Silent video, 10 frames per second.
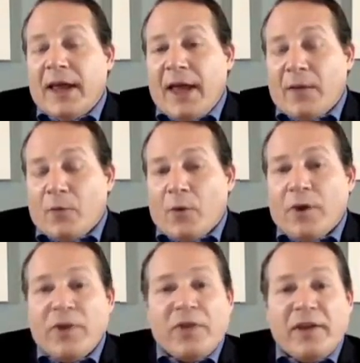and
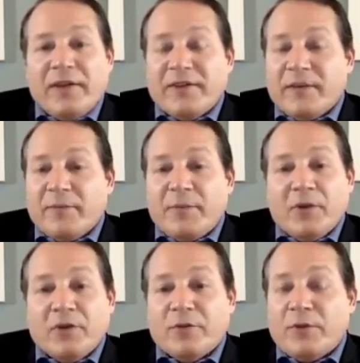one of the things that
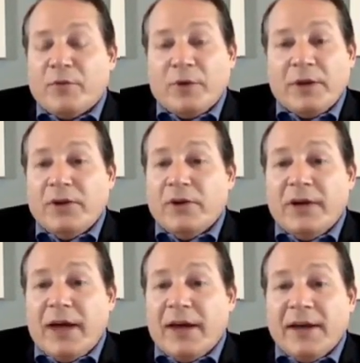Bill's been really good
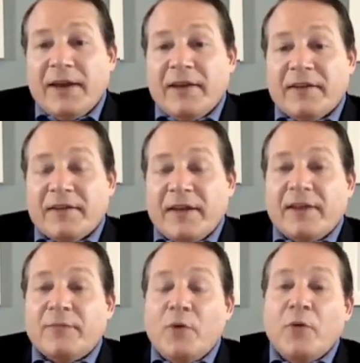at is
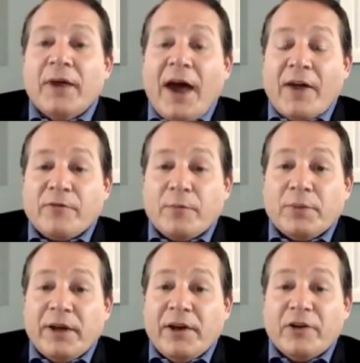is moving on from
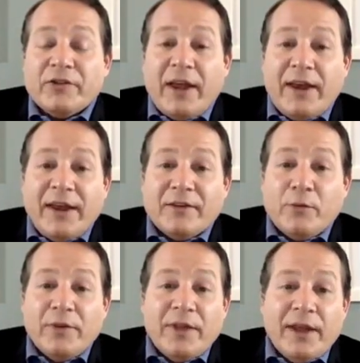players, and it's
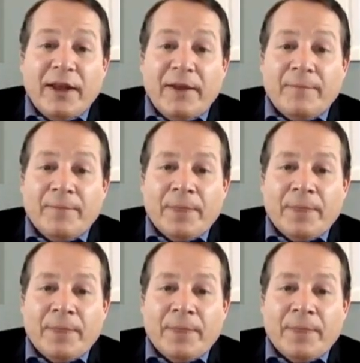with a